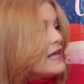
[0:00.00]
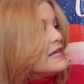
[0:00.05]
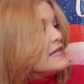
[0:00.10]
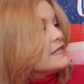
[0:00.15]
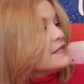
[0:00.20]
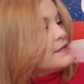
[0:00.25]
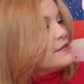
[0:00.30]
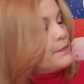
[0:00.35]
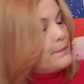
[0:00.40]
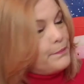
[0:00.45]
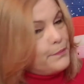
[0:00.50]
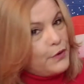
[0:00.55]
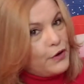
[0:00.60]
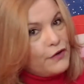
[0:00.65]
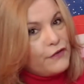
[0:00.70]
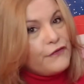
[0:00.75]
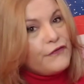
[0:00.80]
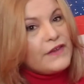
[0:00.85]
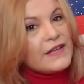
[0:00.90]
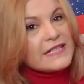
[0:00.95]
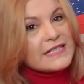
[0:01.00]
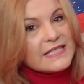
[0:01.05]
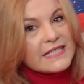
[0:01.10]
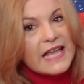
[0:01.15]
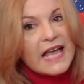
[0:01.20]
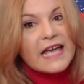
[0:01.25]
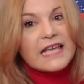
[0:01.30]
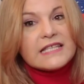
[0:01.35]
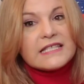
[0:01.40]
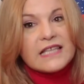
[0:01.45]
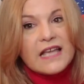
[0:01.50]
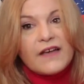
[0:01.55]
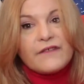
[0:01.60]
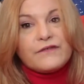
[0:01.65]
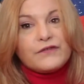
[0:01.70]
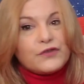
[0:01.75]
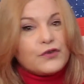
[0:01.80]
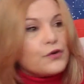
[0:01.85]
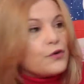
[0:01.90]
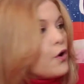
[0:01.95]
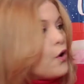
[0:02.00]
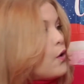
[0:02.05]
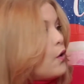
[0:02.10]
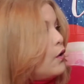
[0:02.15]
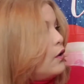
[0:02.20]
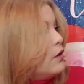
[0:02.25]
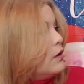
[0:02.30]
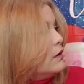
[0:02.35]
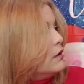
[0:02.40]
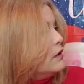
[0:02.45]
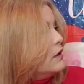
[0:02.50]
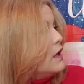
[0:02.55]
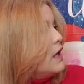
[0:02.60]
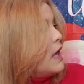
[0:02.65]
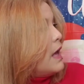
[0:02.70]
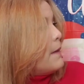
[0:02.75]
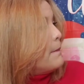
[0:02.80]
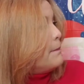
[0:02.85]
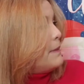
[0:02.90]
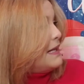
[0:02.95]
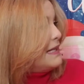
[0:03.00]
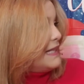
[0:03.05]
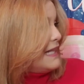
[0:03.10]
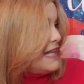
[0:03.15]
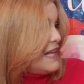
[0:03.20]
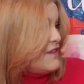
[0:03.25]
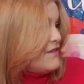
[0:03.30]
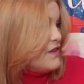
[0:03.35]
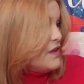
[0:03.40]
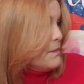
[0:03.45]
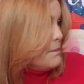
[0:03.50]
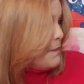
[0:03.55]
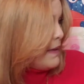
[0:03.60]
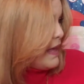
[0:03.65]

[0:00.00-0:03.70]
is the perfect size after all. But even